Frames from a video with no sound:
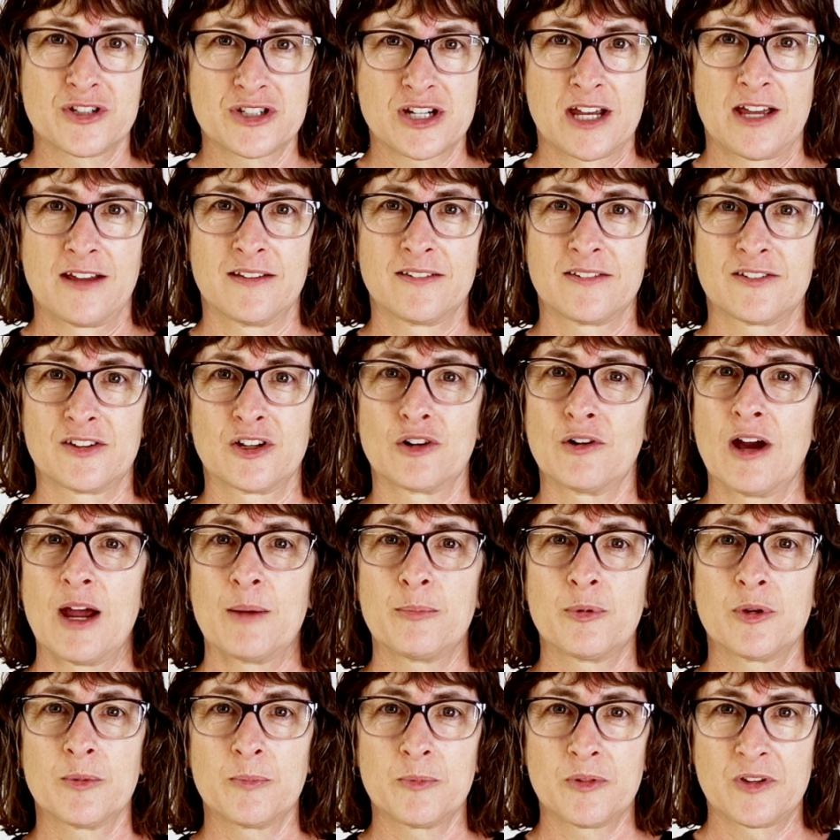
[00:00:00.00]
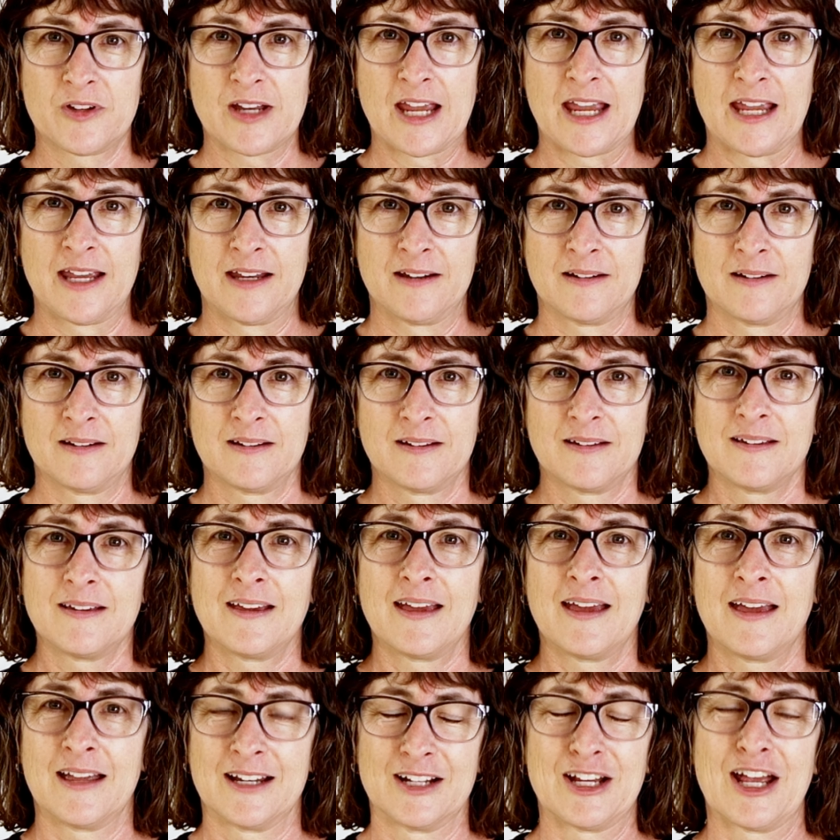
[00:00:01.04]
chance to grab some stain
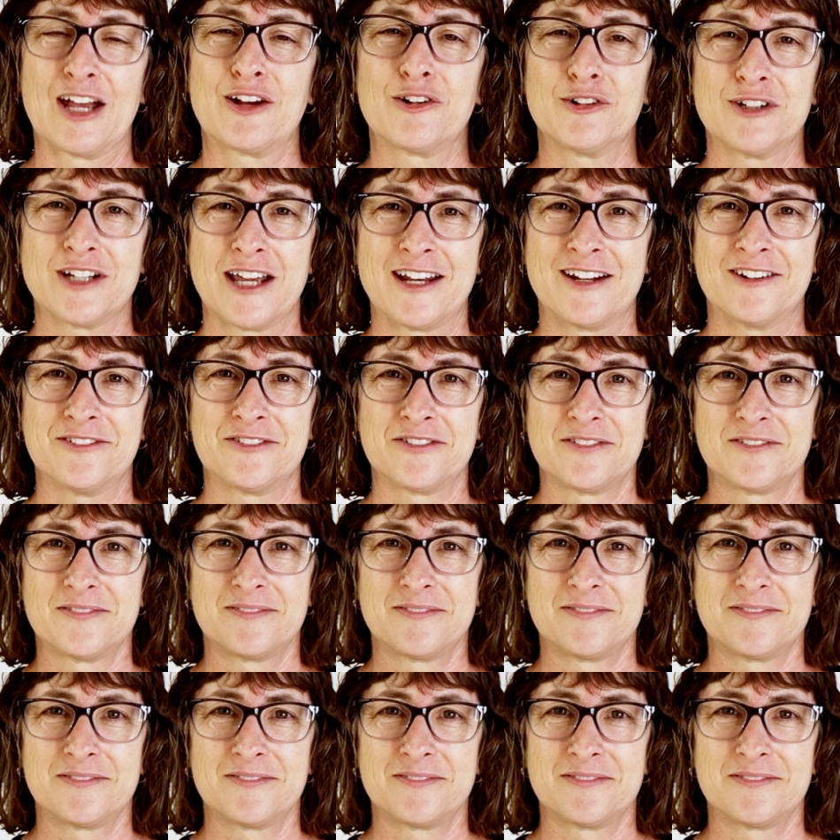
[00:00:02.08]
and get creative.